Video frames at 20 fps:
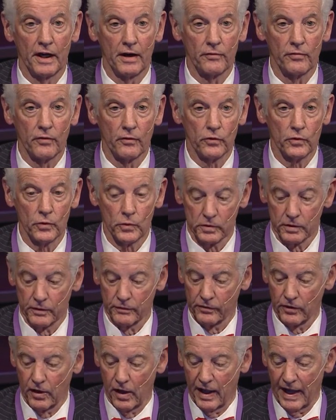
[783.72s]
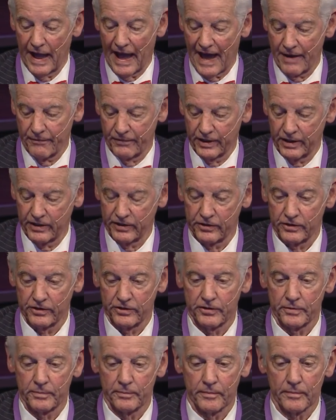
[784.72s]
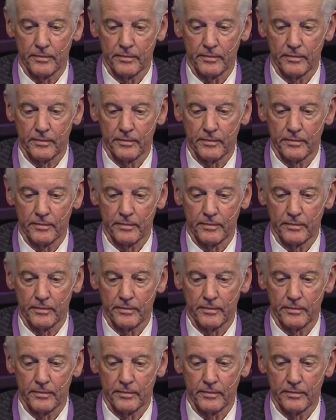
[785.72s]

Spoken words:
of rule of law advocates.